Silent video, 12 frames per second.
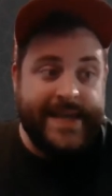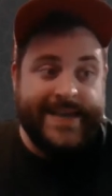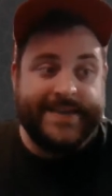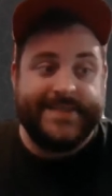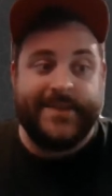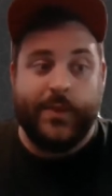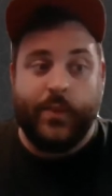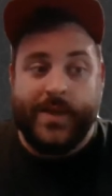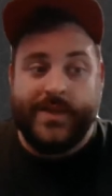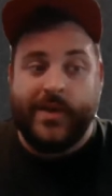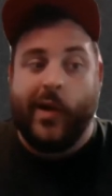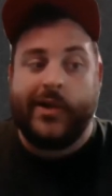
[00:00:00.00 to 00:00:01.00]
is to win
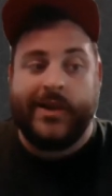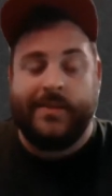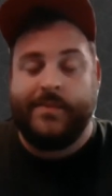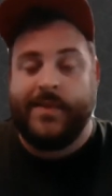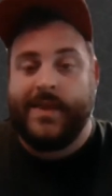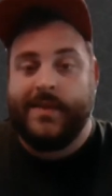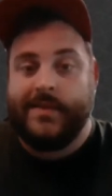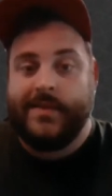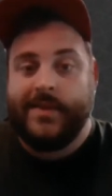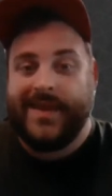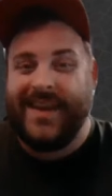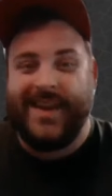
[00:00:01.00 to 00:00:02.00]
the argument
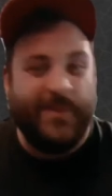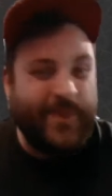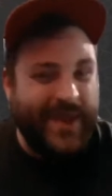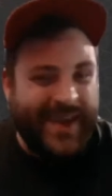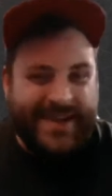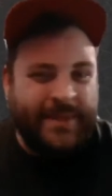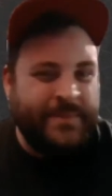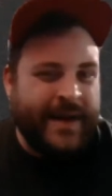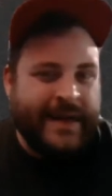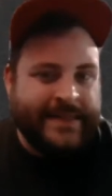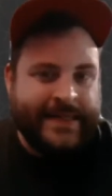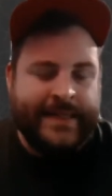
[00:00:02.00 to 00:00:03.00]
and we end up
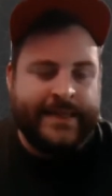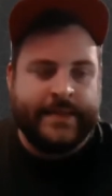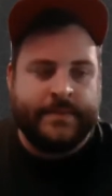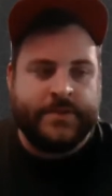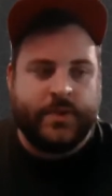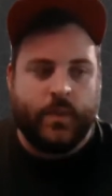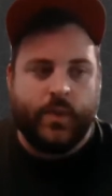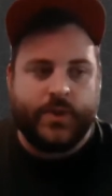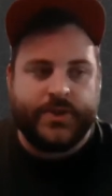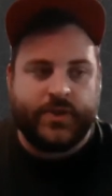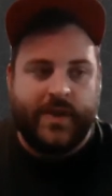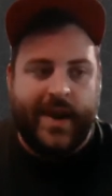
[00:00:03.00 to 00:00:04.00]
not leading them
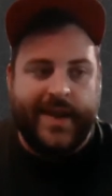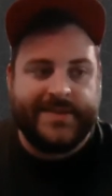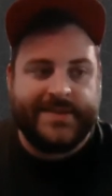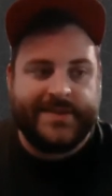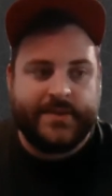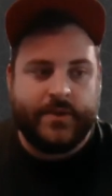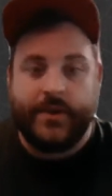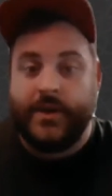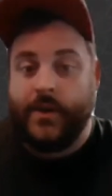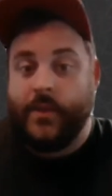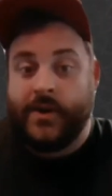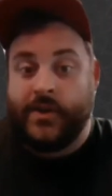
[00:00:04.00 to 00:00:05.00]
towards Christ or
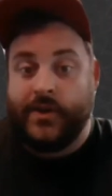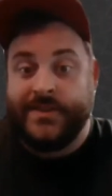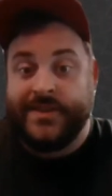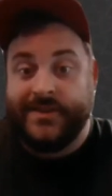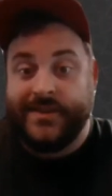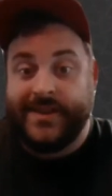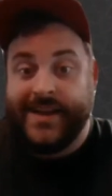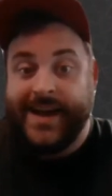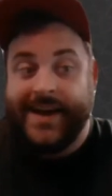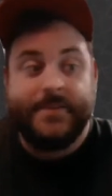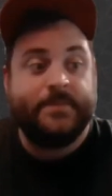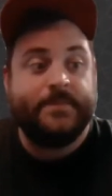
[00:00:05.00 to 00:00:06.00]
anywhere closer to God.